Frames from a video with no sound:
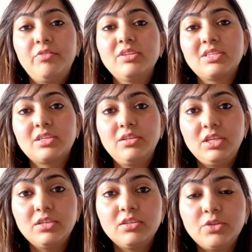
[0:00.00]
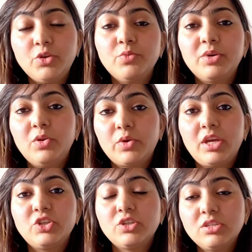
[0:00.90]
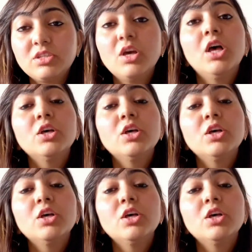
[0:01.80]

risk near the tumor locations,